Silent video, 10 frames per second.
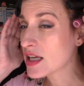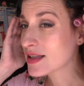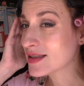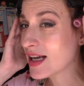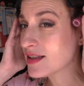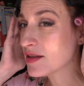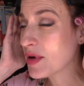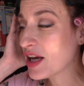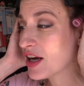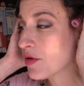the sides of my
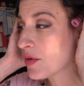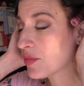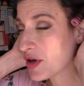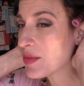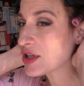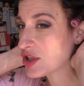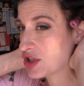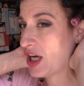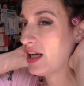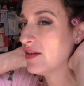hair were pretty much
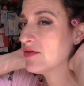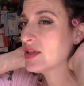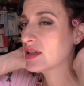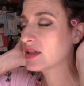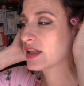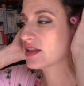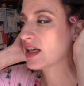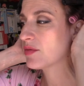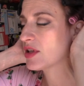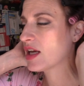shaved. Like they
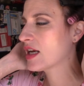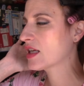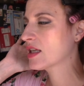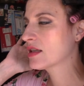were like